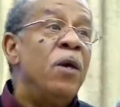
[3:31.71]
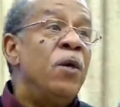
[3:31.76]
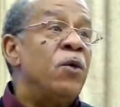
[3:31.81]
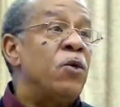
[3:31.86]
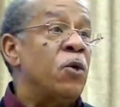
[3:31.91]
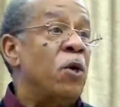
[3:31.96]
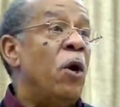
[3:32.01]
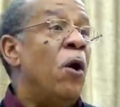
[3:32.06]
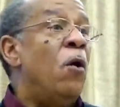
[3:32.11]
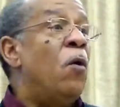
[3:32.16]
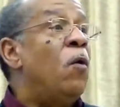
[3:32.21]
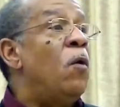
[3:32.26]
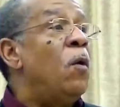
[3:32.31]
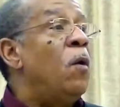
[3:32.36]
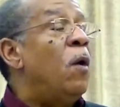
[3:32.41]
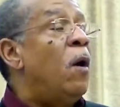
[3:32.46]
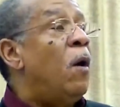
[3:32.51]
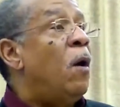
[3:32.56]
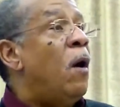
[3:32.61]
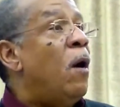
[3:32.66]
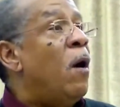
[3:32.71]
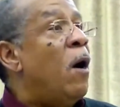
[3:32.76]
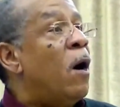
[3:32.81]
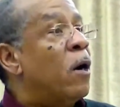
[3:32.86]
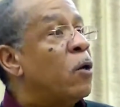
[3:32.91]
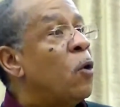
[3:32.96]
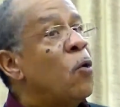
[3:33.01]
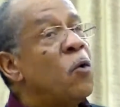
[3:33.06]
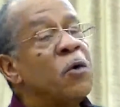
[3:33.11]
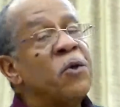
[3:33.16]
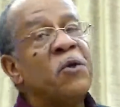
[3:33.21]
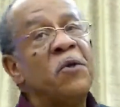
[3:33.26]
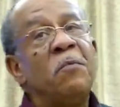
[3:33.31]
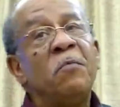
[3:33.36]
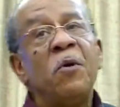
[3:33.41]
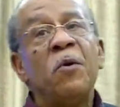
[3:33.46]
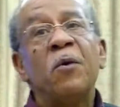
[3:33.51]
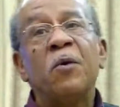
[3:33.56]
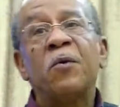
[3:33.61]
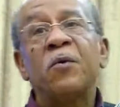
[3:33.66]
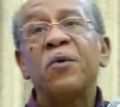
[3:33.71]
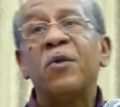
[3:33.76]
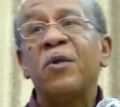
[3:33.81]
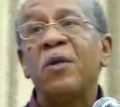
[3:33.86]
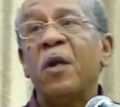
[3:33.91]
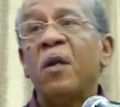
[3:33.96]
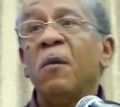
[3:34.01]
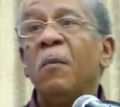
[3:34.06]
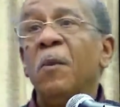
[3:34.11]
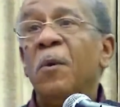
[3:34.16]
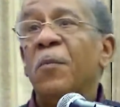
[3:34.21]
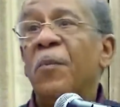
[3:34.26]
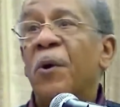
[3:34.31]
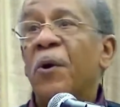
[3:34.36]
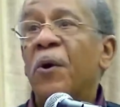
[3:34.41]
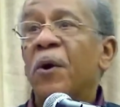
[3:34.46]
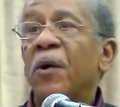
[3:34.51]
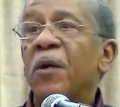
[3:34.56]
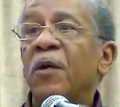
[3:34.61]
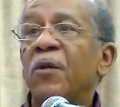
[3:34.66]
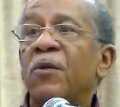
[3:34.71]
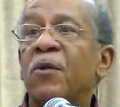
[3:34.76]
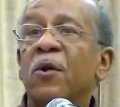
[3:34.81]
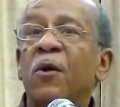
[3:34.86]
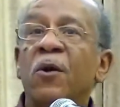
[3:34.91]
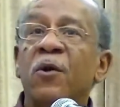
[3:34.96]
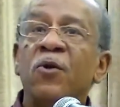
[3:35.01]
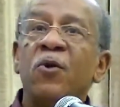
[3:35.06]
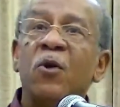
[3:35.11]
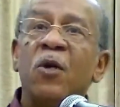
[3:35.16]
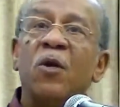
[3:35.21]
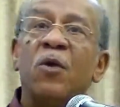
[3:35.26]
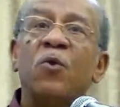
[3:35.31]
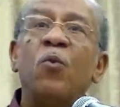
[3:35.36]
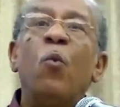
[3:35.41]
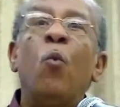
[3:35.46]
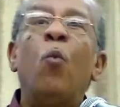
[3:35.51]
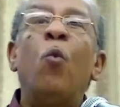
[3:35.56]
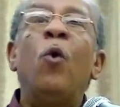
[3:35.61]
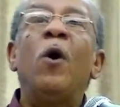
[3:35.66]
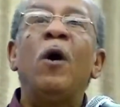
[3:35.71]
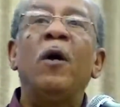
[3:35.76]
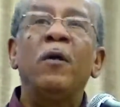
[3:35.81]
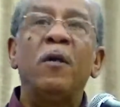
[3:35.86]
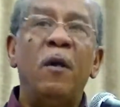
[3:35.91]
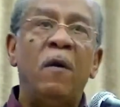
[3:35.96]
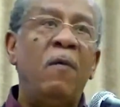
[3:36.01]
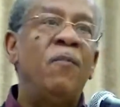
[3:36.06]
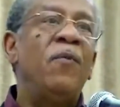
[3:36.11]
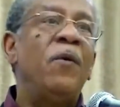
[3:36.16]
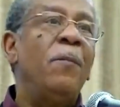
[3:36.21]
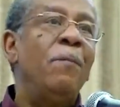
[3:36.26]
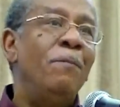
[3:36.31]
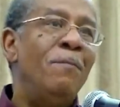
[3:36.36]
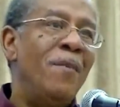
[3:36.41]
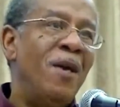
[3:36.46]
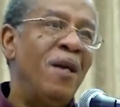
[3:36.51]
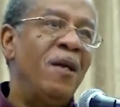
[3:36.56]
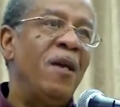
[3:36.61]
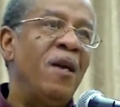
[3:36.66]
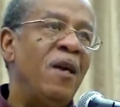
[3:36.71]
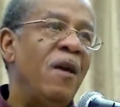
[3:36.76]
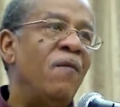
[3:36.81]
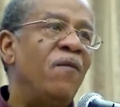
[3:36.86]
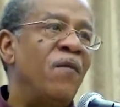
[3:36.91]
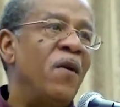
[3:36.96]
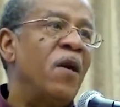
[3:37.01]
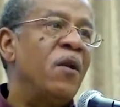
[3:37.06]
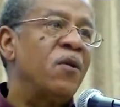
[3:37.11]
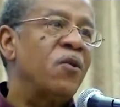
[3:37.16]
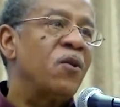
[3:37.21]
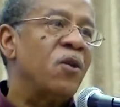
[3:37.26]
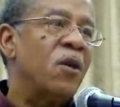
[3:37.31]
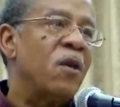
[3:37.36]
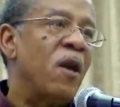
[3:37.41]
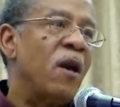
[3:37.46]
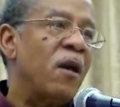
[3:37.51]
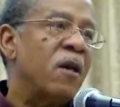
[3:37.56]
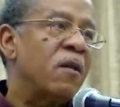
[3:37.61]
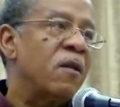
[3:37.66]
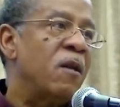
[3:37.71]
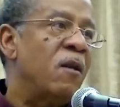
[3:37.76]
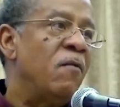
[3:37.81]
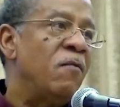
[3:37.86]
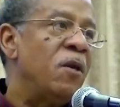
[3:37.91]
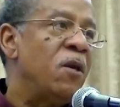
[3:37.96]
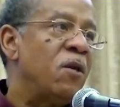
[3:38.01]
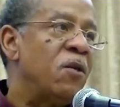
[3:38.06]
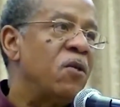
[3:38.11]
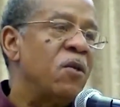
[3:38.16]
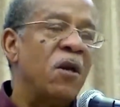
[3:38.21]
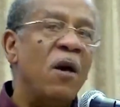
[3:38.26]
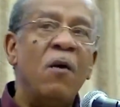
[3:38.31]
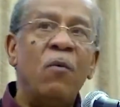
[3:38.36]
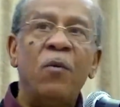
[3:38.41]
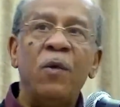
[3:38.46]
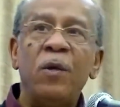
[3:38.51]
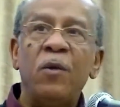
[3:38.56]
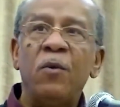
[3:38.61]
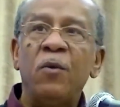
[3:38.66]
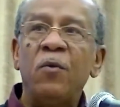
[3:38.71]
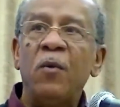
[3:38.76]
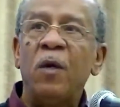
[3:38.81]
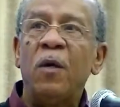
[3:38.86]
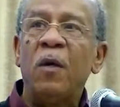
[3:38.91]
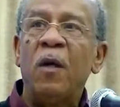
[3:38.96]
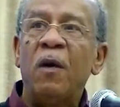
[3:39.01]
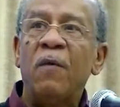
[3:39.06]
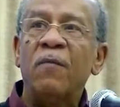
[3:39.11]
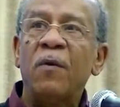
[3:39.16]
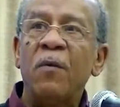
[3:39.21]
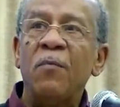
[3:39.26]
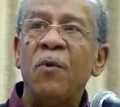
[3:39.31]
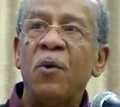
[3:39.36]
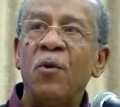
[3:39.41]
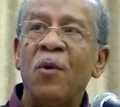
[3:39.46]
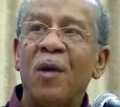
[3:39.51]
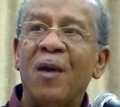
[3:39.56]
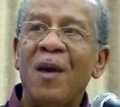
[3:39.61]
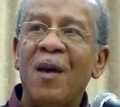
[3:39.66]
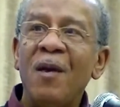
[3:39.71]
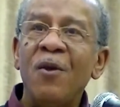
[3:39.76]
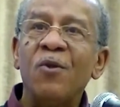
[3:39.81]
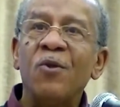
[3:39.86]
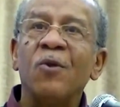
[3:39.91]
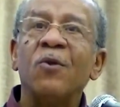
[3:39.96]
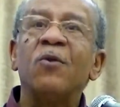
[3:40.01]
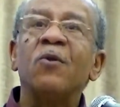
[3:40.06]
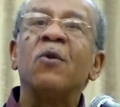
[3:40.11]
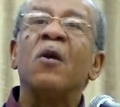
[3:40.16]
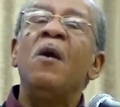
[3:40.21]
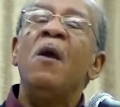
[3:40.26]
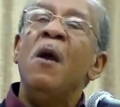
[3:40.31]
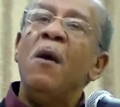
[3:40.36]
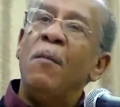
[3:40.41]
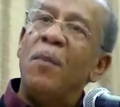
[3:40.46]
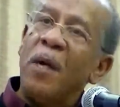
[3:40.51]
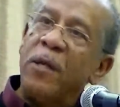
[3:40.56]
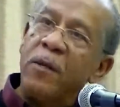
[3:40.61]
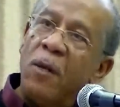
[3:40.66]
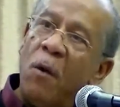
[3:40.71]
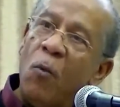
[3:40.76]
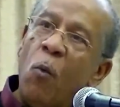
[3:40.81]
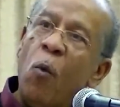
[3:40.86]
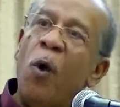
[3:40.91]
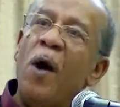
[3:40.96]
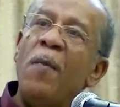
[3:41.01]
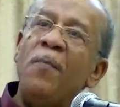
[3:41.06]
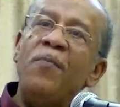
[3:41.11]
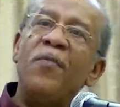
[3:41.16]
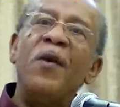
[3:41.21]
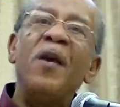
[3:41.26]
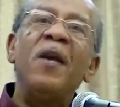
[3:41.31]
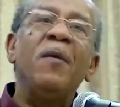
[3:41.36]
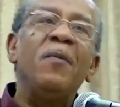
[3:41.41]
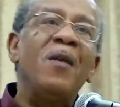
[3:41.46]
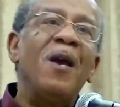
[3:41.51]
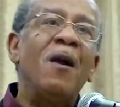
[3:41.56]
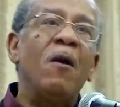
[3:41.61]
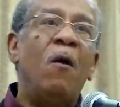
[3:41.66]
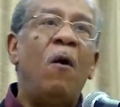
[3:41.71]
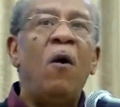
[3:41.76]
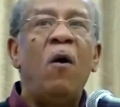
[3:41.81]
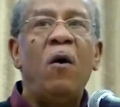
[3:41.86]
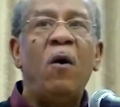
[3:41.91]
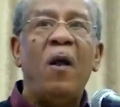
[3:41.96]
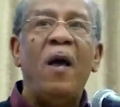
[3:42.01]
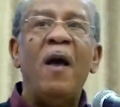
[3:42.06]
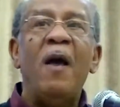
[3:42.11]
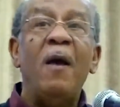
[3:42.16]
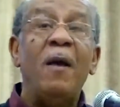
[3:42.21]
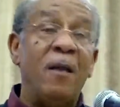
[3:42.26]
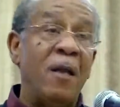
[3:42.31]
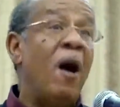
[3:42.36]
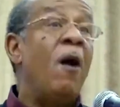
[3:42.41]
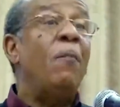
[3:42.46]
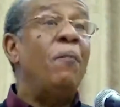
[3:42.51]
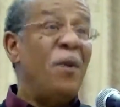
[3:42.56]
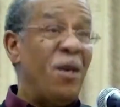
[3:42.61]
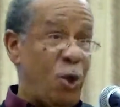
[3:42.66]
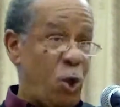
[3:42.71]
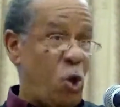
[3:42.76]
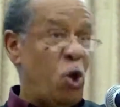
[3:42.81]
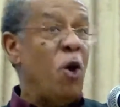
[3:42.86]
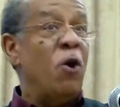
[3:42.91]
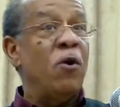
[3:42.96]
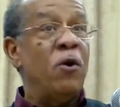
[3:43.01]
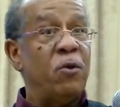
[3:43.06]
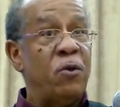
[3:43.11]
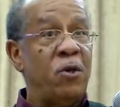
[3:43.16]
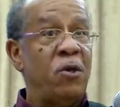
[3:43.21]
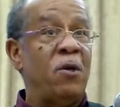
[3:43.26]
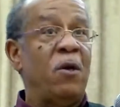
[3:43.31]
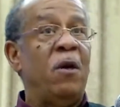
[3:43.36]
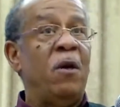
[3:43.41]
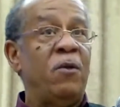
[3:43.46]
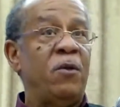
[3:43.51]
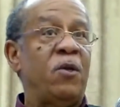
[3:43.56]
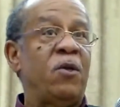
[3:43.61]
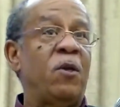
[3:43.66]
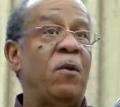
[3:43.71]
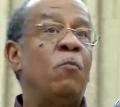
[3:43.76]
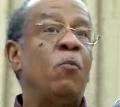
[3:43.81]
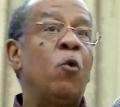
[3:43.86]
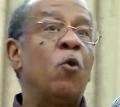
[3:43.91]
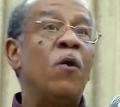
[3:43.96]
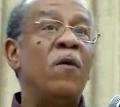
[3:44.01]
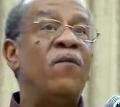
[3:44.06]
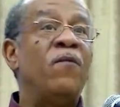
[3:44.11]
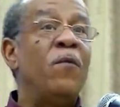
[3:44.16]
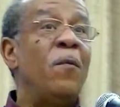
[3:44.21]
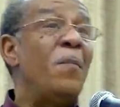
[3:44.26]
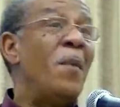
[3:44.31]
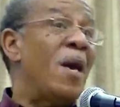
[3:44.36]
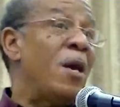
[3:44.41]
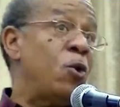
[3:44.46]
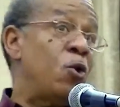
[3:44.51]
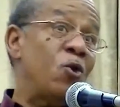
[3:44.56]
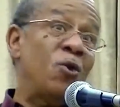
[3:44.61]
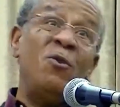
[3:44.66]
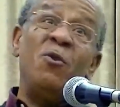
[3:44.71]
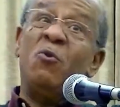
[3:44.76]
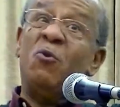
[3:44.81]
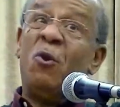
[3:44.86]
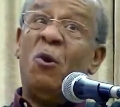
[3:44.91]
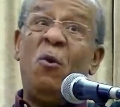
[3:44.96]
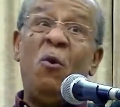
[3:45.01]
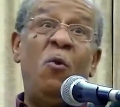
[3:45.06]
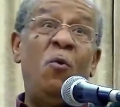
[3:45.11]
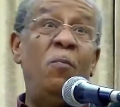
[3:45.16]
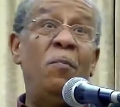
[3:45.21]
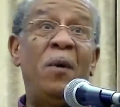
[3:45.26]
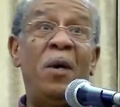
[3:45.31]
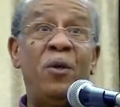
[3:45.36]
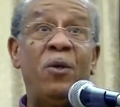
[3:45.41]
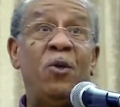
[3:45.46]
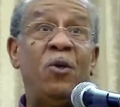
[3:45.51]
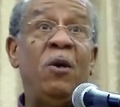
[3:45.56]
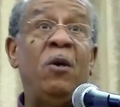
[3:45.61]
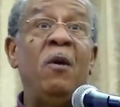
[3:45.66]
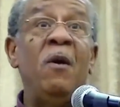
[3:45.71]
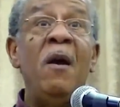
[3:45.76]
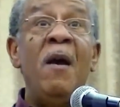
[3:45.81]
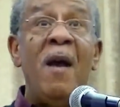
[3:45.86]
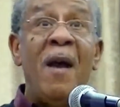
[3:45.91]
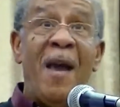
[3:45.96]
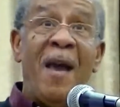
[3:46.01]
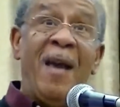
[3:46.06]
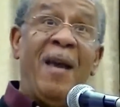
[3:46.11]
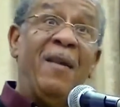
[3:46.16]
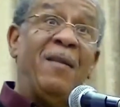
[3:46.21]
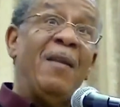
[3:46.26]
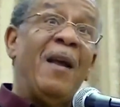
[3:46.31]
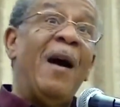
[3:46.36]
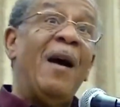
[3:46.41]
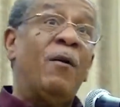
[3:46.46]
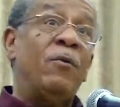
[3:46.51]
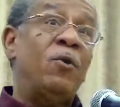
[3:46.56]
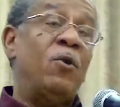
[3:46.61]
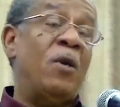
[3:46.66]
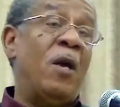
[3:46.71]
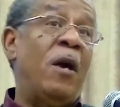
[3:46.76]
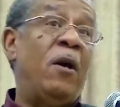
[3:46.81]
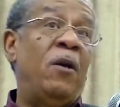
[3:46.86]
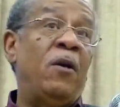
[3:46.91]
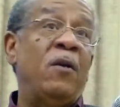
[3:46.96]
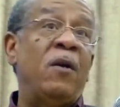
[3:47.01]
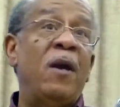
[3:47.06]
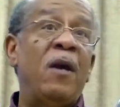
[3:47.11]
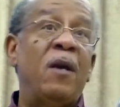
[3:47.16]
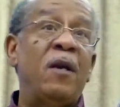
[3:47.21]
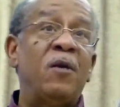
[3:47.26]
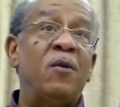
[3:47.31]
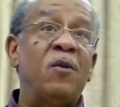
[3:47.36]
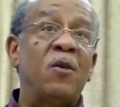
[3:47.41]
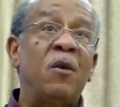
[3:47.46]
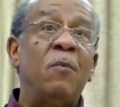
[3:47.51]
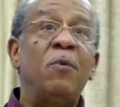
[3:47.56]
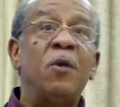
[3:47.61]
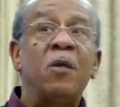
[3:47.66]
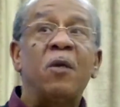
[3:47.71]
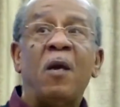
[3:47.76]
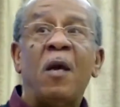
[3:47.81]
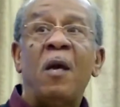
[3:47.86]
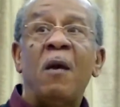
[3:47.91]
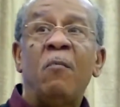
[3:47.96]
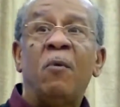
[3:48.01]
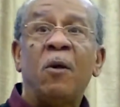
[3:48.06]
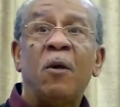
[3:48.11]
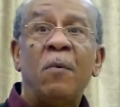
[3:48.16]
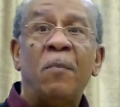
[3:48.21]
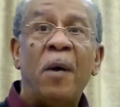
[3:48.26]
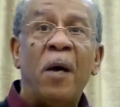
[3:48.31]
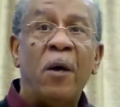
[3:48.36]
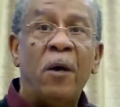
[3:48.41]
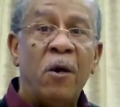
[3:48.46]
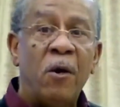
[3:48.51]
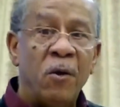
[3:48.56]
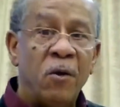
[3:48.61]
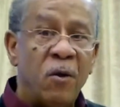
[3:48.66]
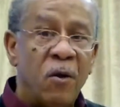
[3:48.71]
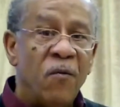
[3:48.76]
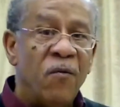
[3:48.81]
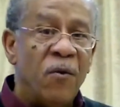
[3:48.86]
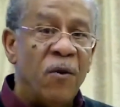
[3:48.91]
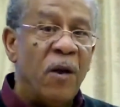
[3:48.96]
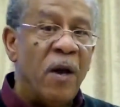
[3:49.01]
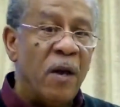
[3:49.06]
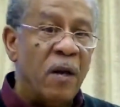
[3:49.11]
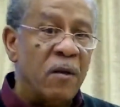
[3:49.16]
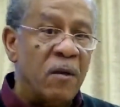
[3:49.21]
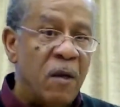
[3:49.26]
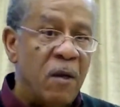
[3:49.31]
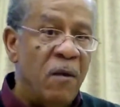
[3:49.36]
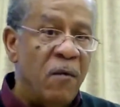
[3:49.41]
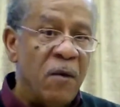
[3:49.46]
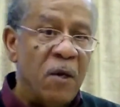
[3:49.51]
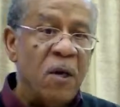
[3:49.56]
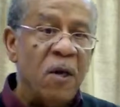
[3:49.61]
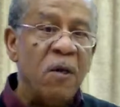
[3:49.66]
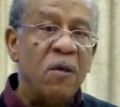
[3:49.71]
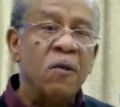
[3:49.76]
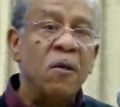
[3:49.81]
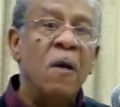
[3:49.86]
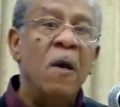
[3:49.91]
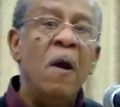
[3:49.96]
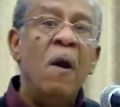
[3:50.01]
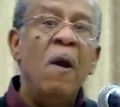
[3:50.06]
So A Course in Miracles cinema parties are just one of the many events and activities that we do at Love Communications. But the one thing they all have, and I'll be sharing some more information. There's a whole bunch of handouts out on that exhibit table about our different activities.